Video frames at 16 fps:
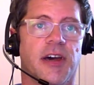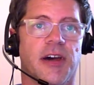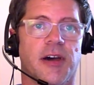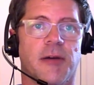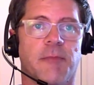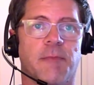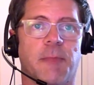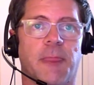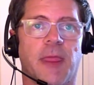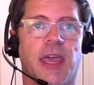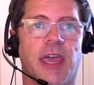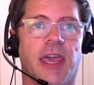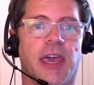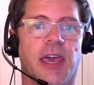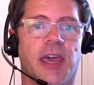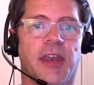Um,
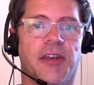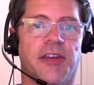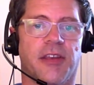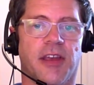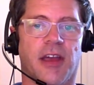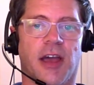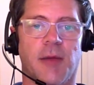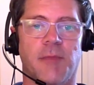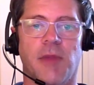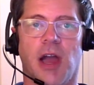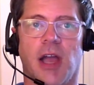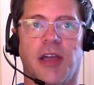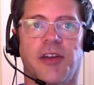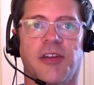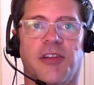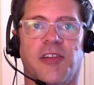and I'm
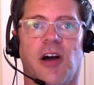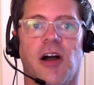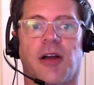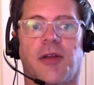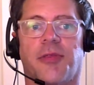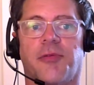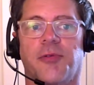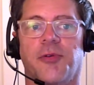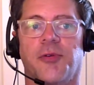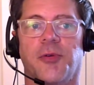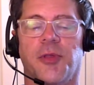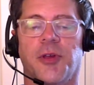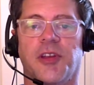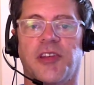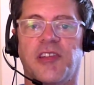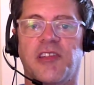not going to talk
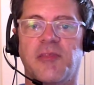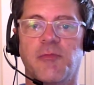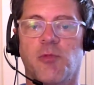through the